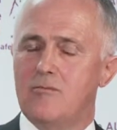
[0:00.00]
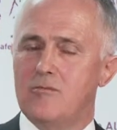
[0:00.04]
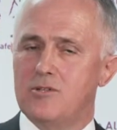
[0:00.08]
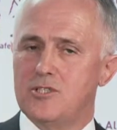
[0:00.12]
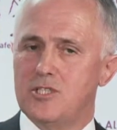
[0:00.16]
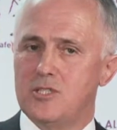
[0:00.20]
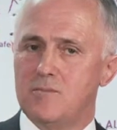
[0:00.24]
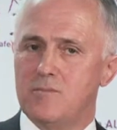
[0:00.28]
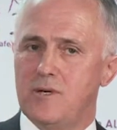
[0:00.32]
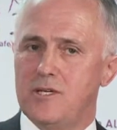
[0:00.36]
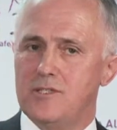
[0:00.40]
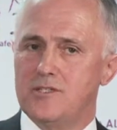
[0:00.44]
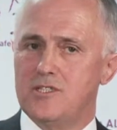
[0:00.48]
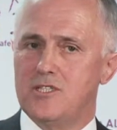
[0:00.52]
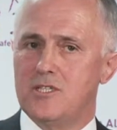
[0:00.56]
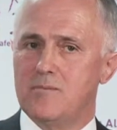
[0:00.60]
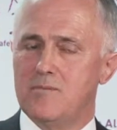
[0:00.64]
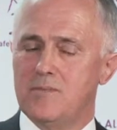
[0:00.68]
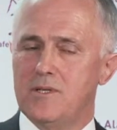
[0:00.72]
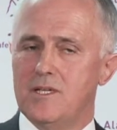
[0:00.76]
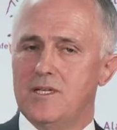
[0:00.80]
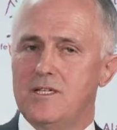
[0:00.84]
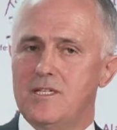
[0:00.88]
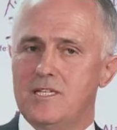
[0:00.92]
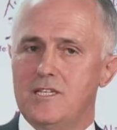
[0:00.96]

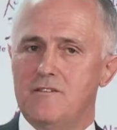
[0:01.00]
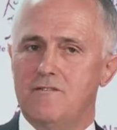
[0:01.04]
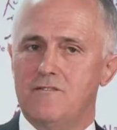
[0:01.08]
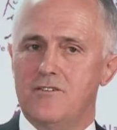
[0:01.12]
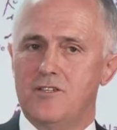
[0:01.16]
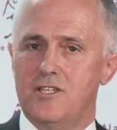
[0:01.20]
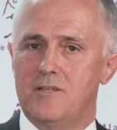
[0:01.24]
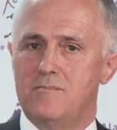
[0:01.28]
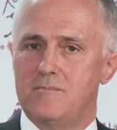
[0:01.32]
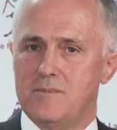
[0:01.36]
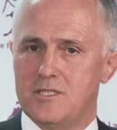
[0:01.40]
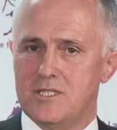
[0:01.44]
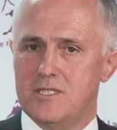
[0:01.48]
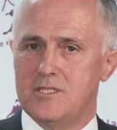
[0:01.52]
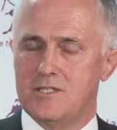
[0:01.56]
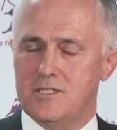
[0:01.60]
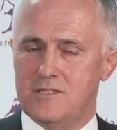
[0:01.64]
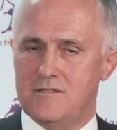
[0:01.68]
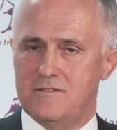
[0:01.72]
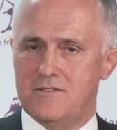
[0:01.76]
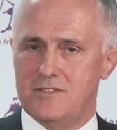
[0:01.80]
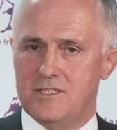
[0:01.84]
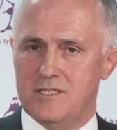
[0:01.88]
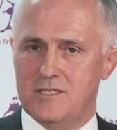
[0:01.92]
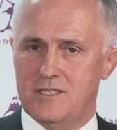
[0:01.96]
responsibility for
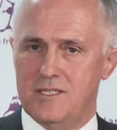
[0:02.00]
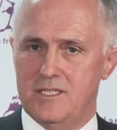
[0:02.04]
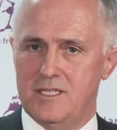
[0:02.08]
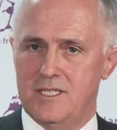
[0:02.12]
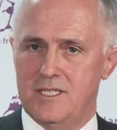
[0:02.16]
themselves.